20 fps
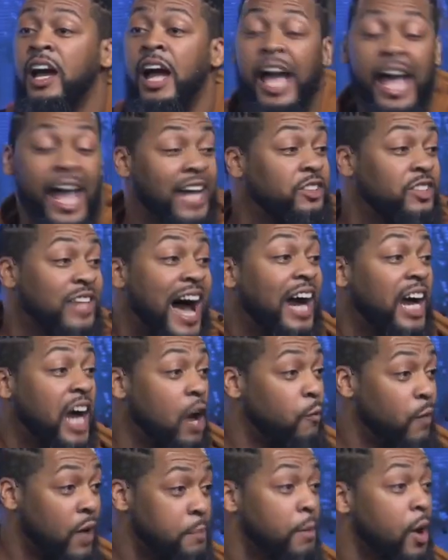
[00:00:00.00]
It's not going
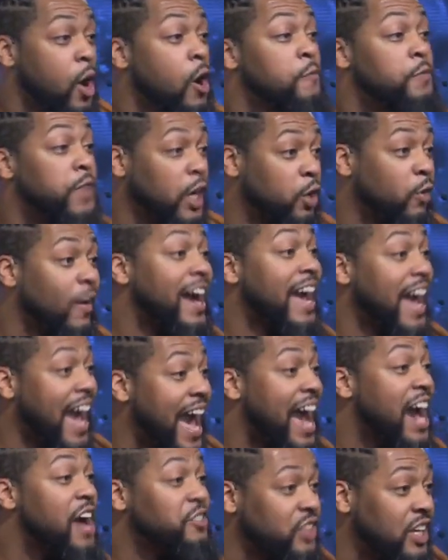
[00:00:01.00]
to remove the gray
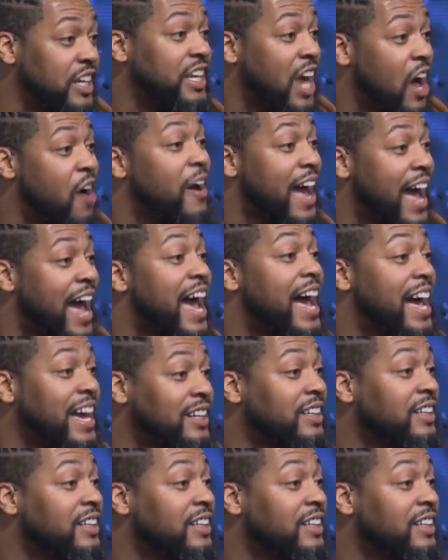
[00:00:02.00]
hairs in your head.